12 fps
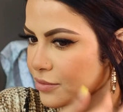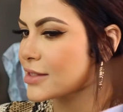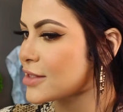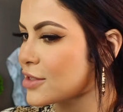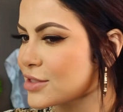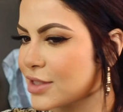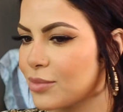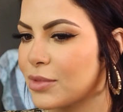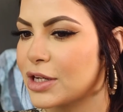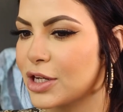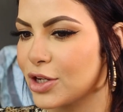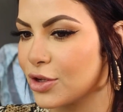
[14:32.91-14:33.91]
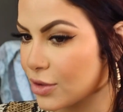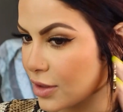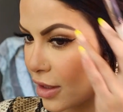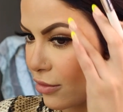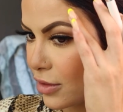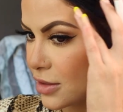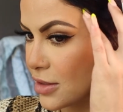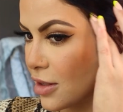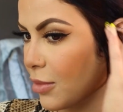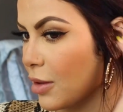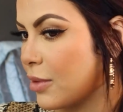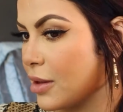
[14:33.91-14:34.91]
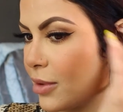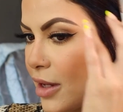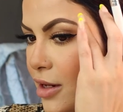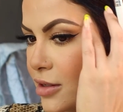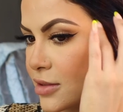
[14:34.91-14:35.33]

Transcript: Is there something to do that get rid of my baby hair?